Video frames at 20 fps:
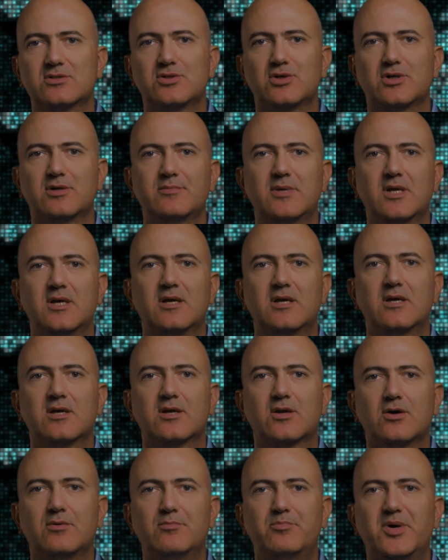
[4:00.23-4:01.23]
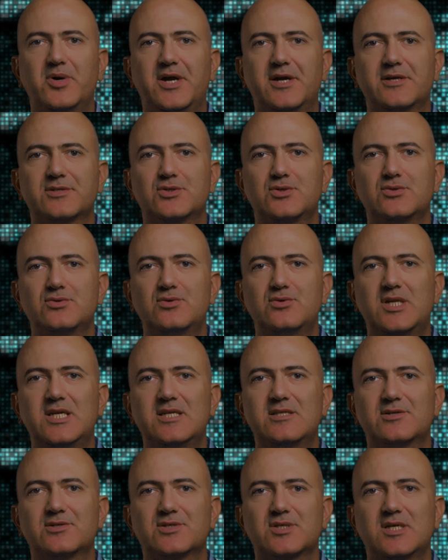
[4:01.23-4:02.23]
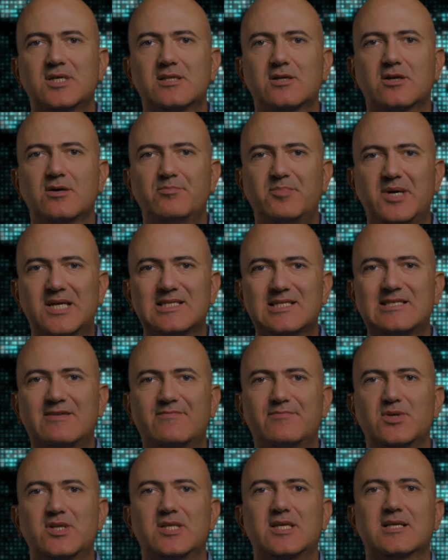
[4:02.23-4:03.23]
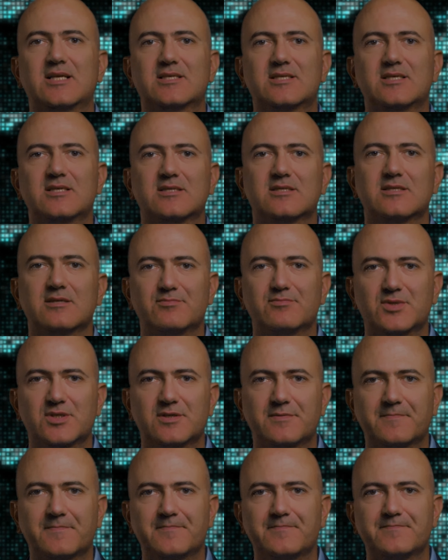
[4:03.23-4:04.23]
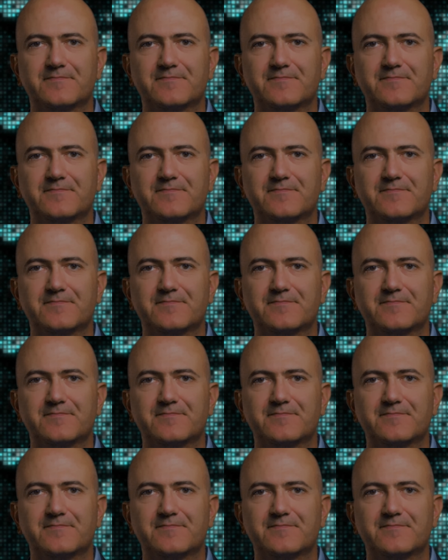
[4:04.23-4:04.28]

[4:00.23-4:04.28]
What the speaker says: term, compared to leaders in competitive political systems.